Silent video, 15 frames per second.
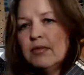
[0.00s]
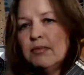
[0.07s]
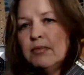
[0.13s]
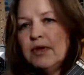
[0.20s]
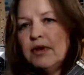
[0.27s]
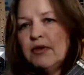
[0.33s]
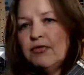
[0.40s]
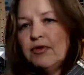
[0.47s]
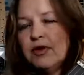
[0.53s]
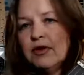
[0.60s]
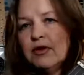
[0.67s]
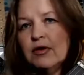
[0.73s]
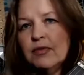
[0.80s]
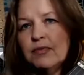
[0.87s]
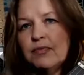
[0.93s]
Middle
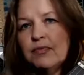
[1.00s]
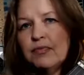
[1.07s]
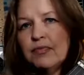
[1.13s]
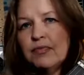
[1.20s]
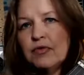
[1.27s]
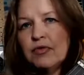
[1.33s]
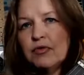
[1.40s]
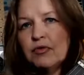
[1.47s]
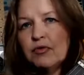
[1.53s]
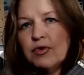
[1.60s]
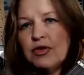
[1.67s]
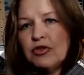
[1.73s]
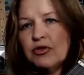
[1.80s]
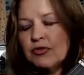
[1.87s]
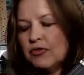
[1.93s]
finger
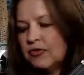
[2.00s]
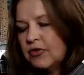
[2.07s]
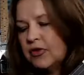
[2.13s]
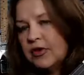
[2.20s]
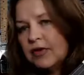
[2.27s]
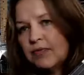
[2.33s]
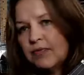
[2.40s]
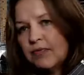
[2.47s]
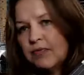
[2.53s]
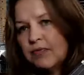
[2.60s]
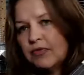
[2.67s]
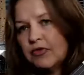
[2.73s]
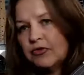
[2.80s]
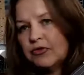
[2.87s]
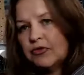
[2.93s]
reaches to
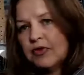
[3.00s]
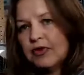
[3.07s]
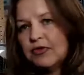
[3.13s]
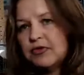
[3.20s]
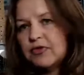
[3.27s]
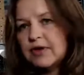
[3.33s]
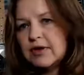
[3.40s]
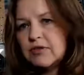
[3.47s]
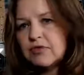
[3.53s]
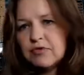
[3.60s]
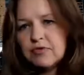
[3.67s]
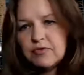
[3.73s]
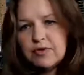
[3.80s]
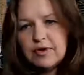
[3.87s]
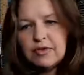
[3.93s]
string 6,
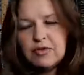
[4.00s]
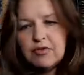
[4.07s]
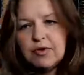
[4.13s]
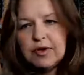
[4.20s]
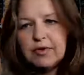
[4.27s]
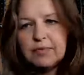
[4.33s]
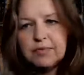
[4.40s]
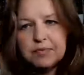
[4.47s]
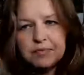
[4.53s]
fret 3.